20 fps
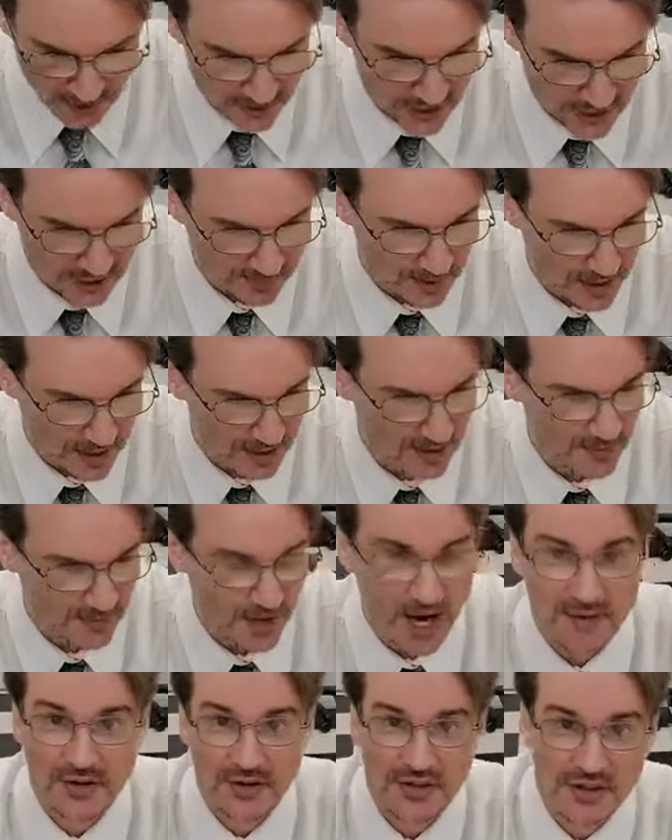to display them,
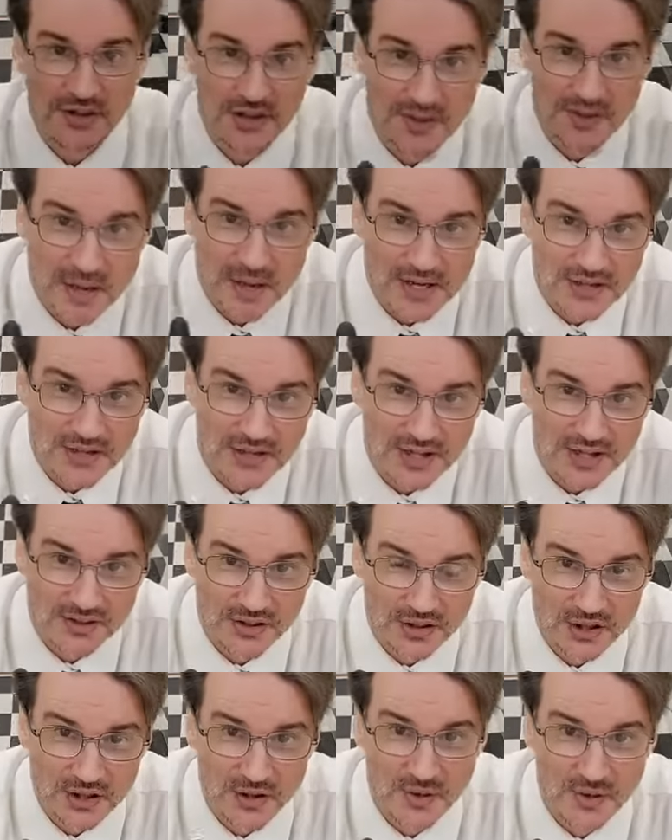obviously the best thing
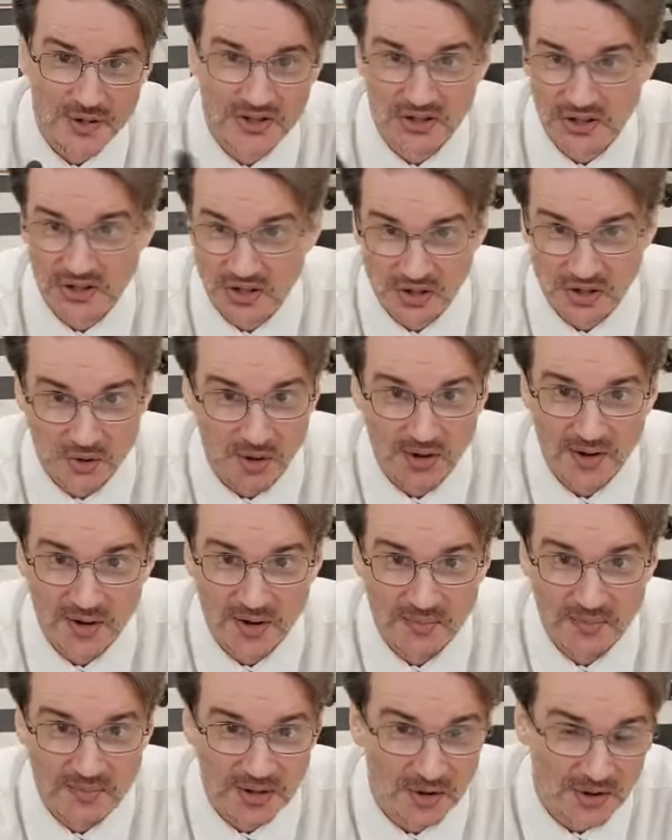to do is to store
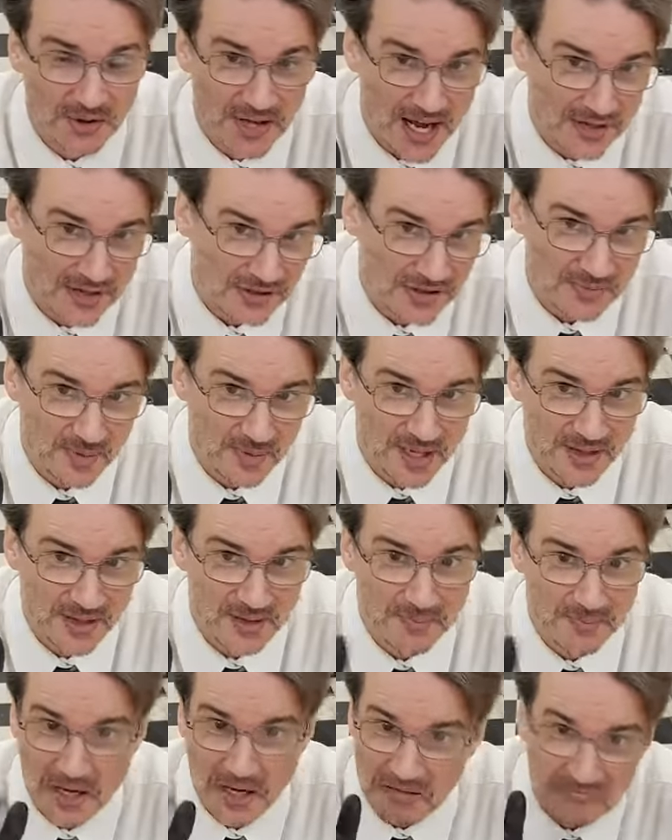them, not display
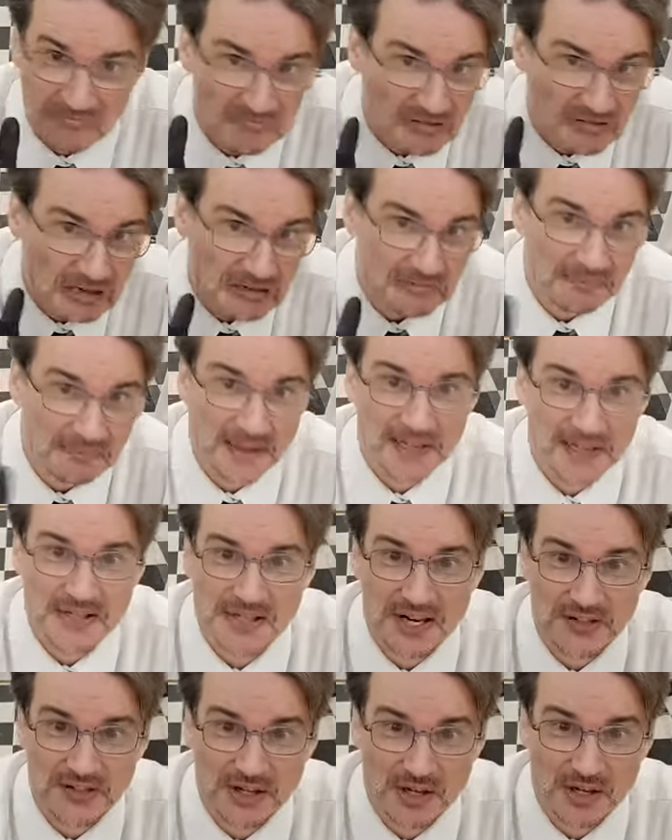them, but
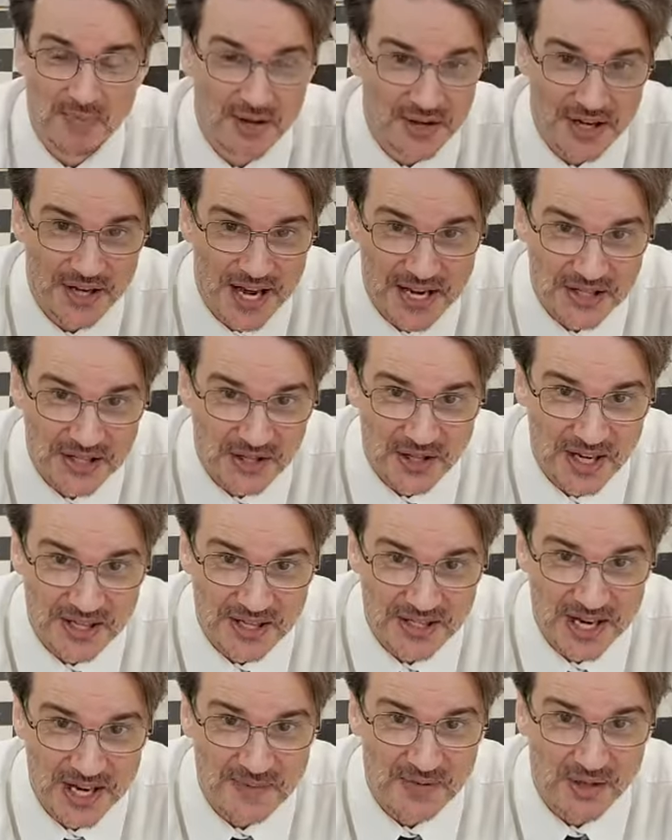that's not going to be the case a lot
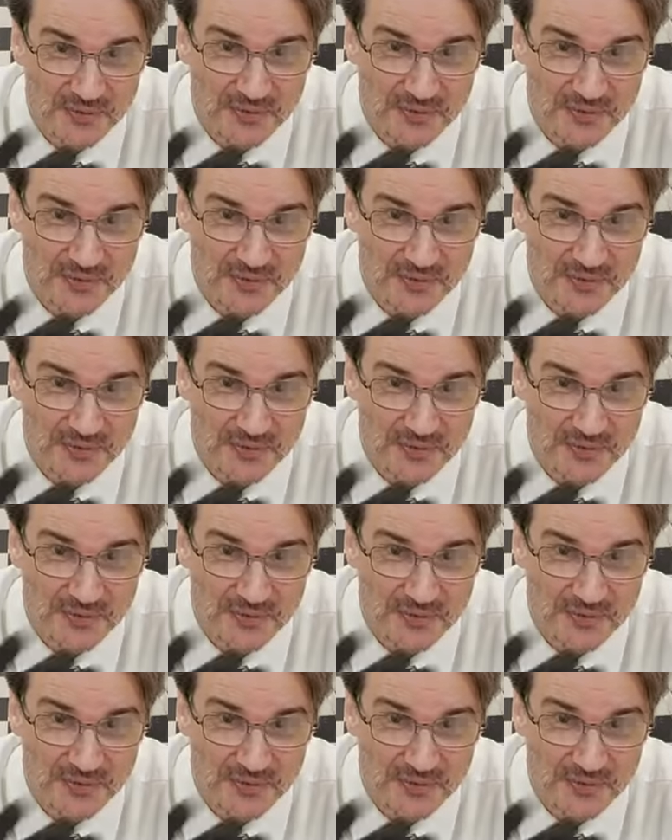of times.